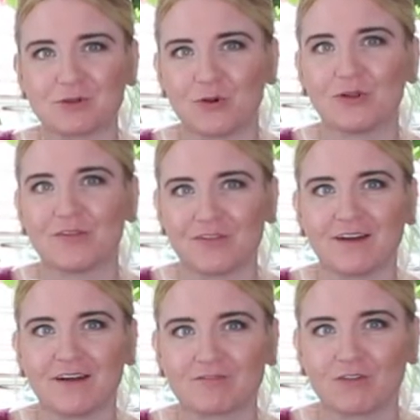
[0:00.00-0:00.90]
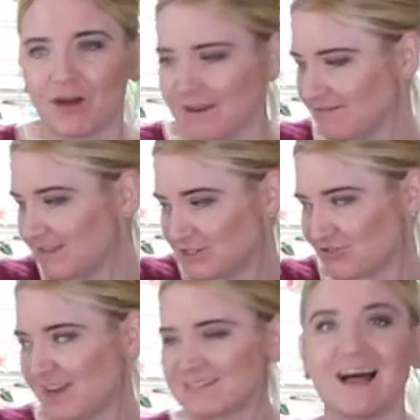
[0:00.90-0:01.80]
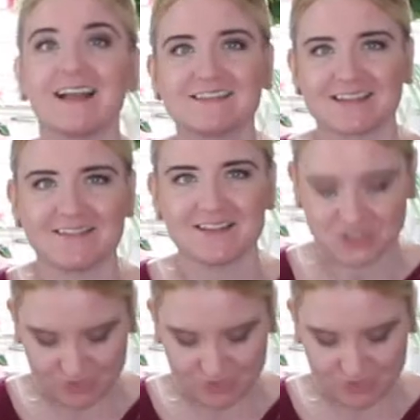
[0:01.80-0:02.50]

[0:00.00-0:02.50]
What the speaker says: colour that I've got in this dress and in this